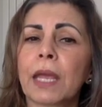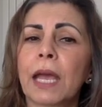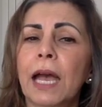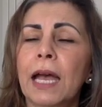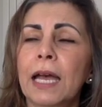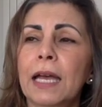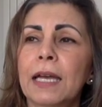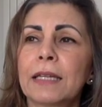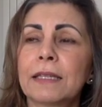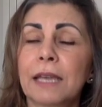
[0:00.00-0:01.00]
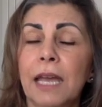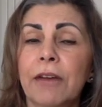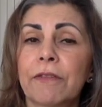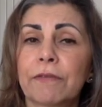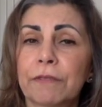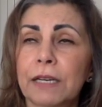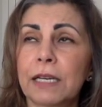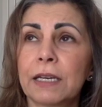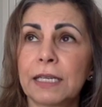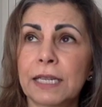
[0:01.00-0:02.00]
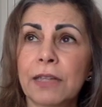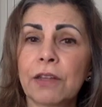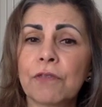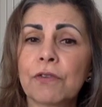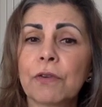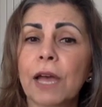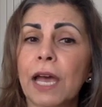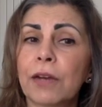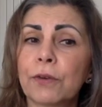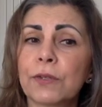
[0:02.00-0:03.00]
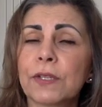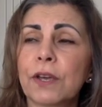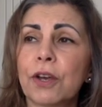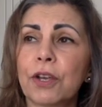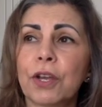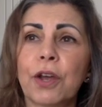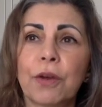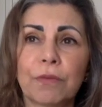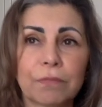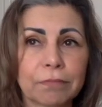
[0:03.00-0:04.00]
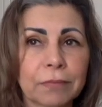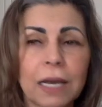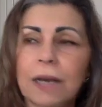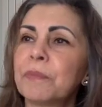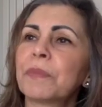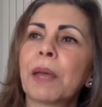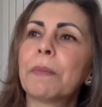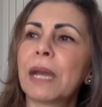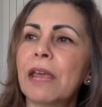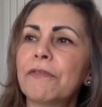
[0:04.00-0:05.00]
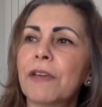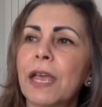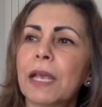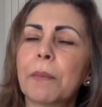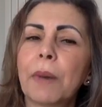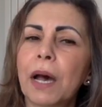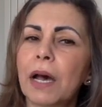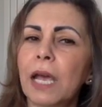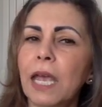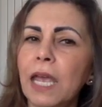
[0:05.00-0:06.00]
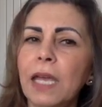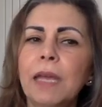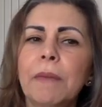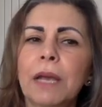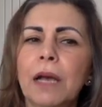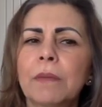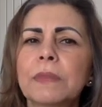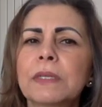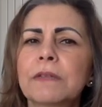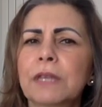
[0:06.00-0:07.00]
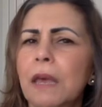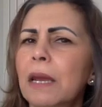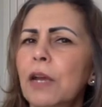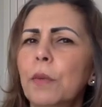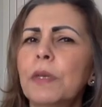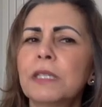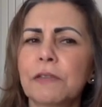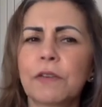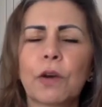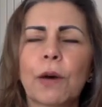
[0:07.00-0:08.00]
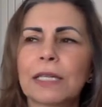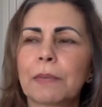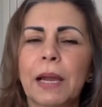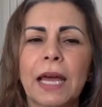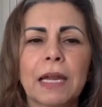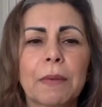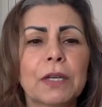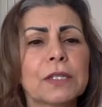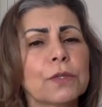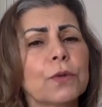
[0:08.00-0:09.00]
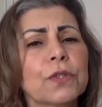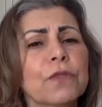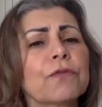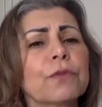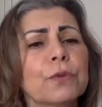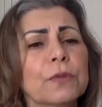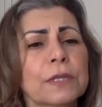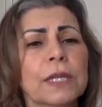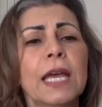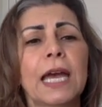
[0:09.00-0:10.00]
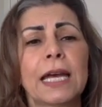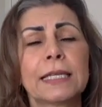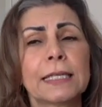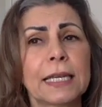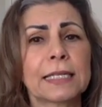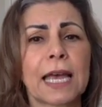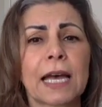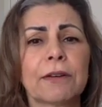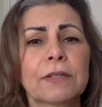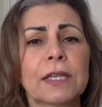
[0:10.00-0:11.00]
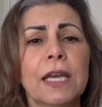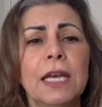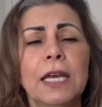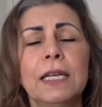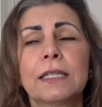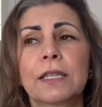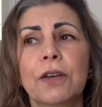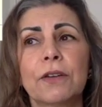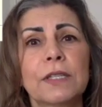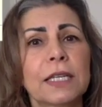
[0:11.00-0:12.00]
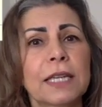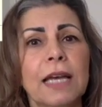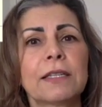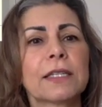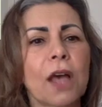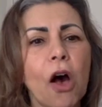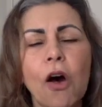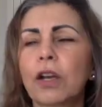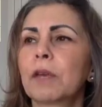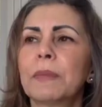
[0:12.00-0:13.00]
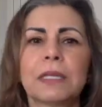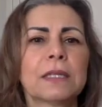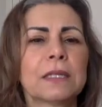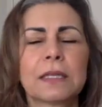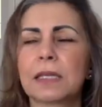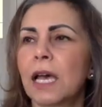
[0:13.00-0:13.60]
and her ascendant ruler, and also, you know, a benefic, but here it becomes a little bit difficult as a planet because it also rules her 6th house. So 6th house is arguments,